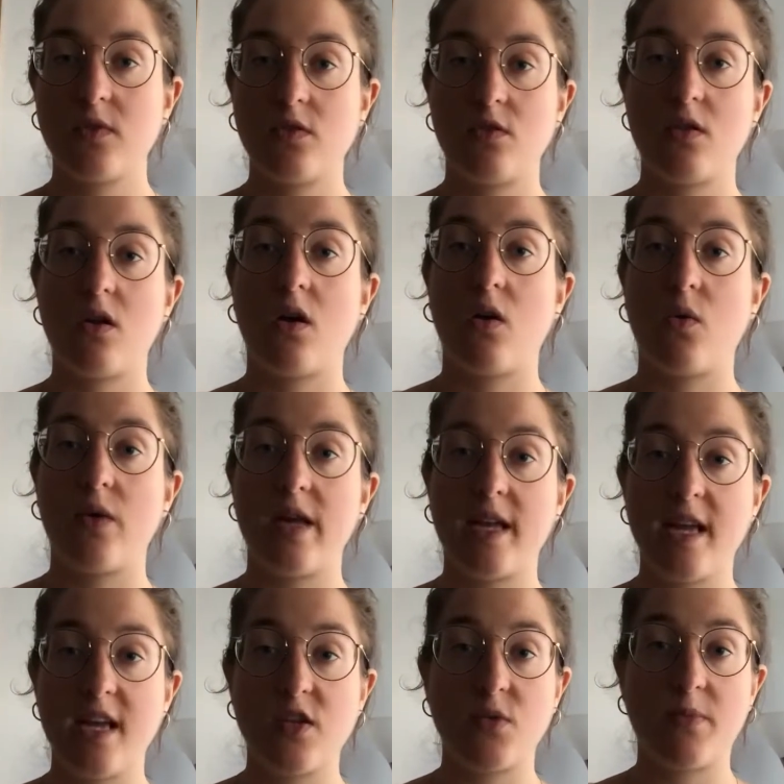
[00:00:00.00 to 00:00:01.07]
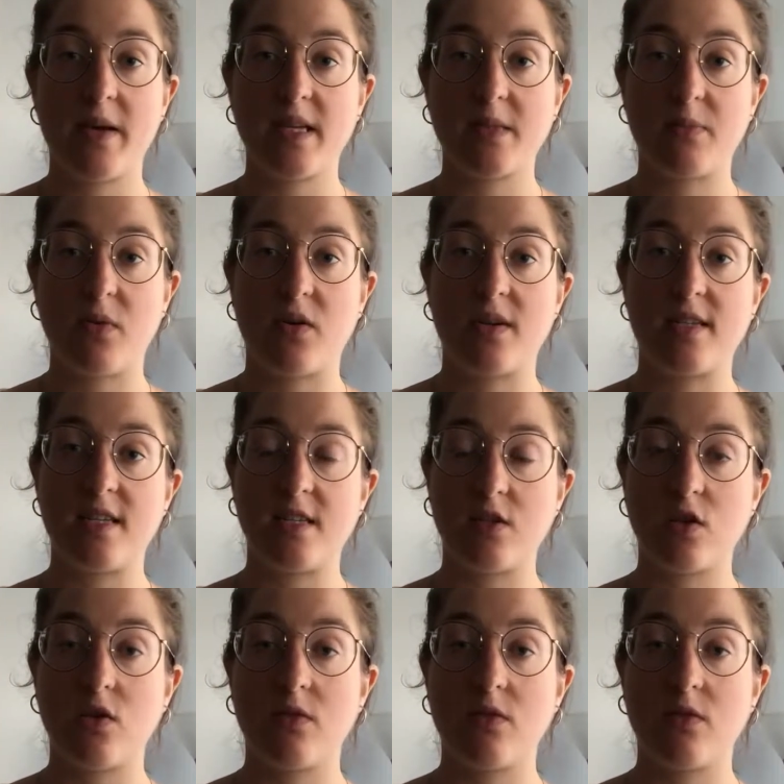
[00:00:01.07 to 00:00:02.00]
So, in case your passport is